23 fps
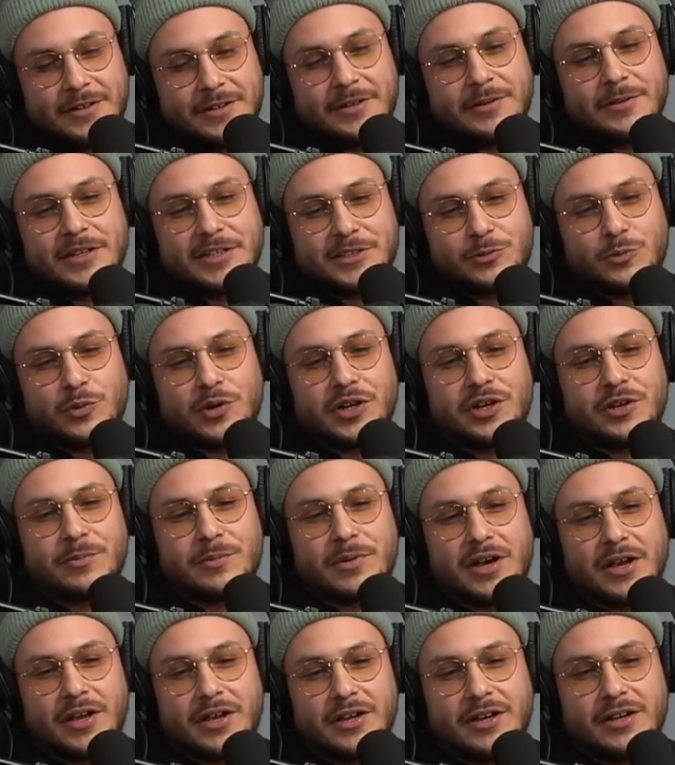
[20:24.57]
It's one of
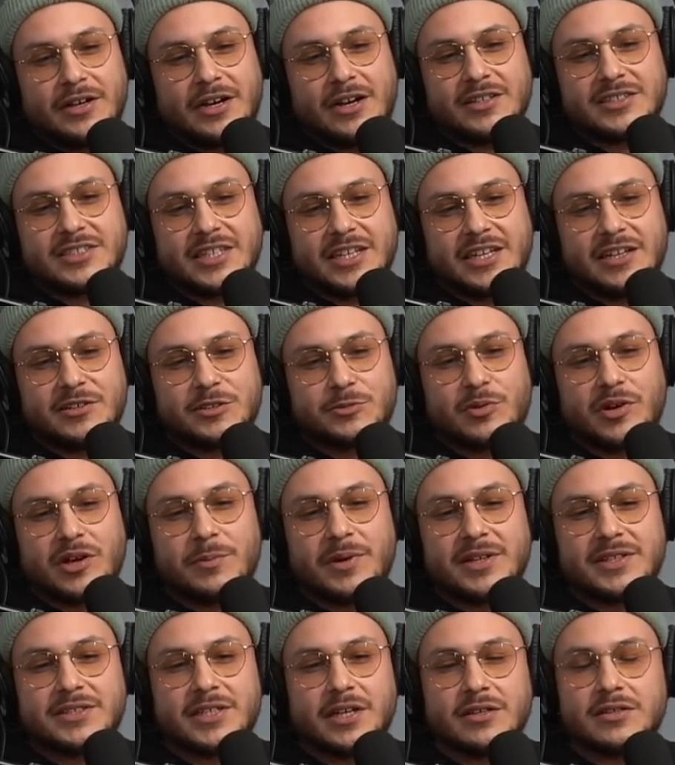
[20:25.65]
my... I'll say it's probably
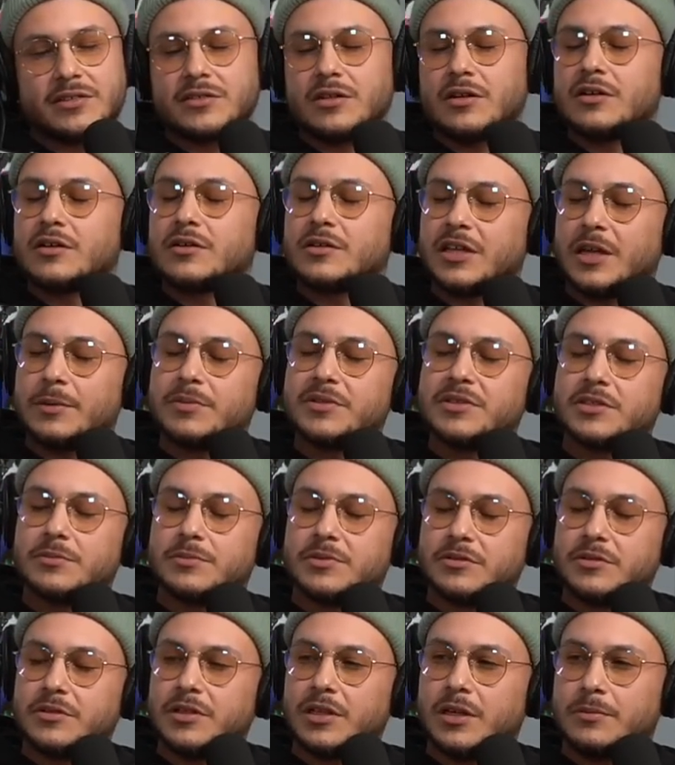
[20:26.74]
my 10th song, that Bizzy
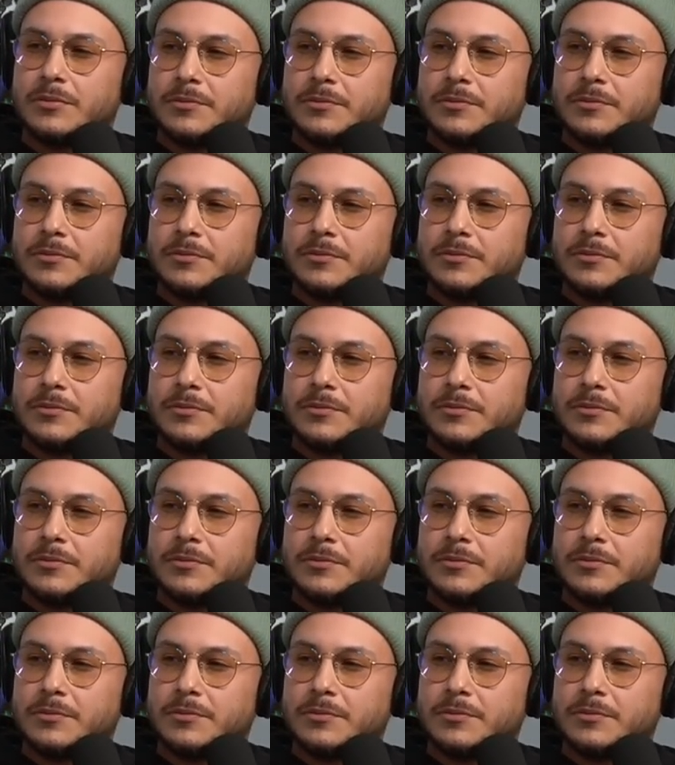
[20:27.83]
Bone collab.